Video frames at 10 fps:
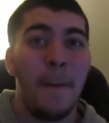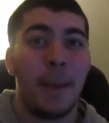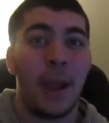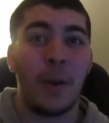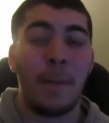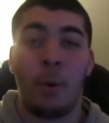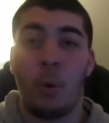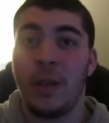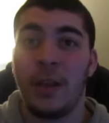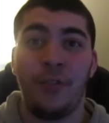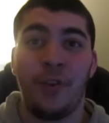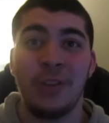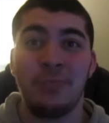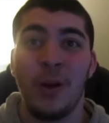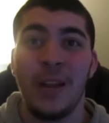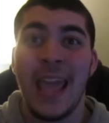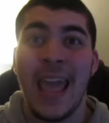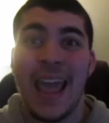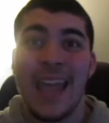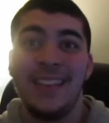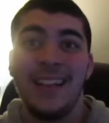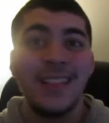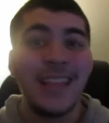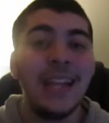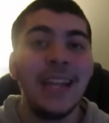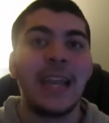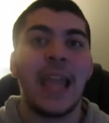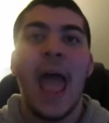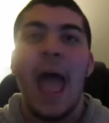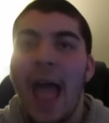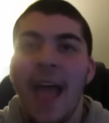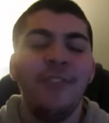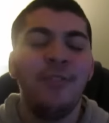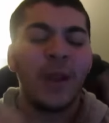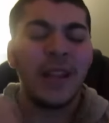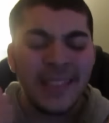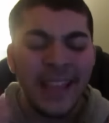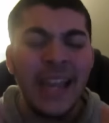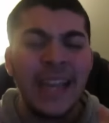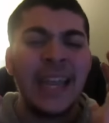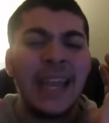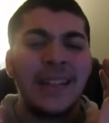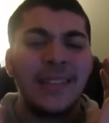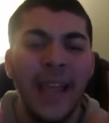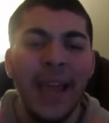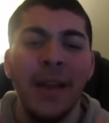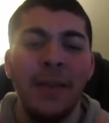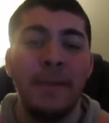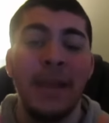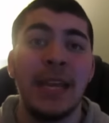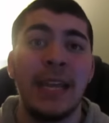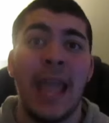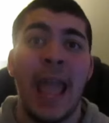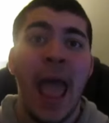Barry pulling a flashpoint and deleting everything he did, meaning